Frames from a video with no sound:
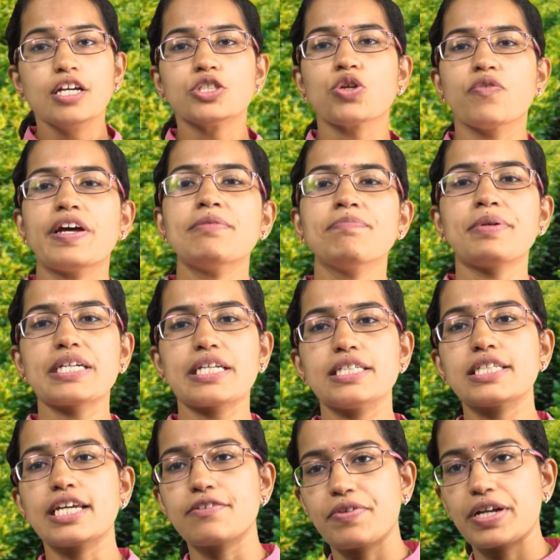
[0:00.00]
So when
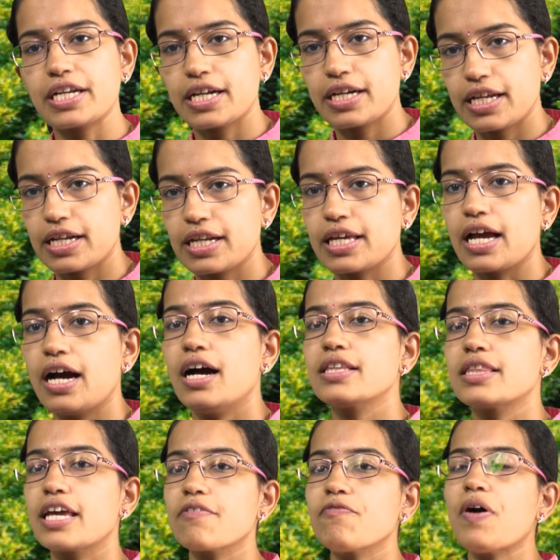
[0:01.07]
British invented
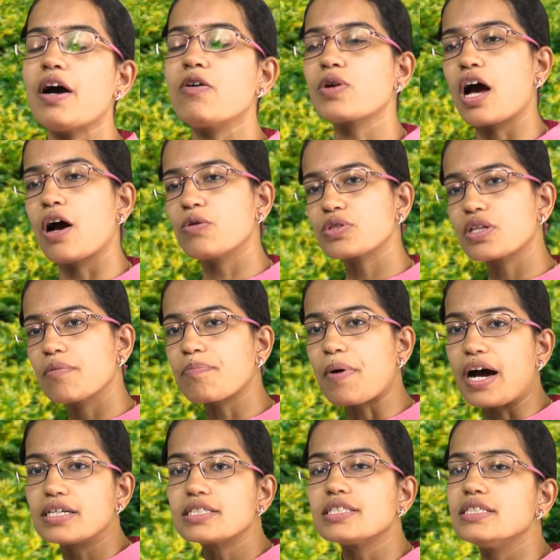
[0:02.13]
India, they found out the
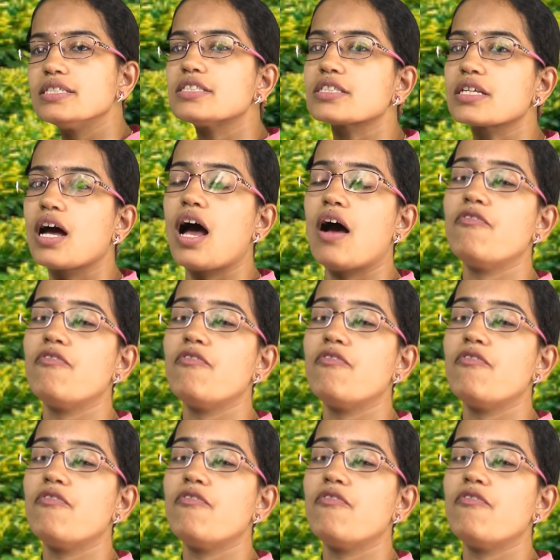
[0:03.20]
parcels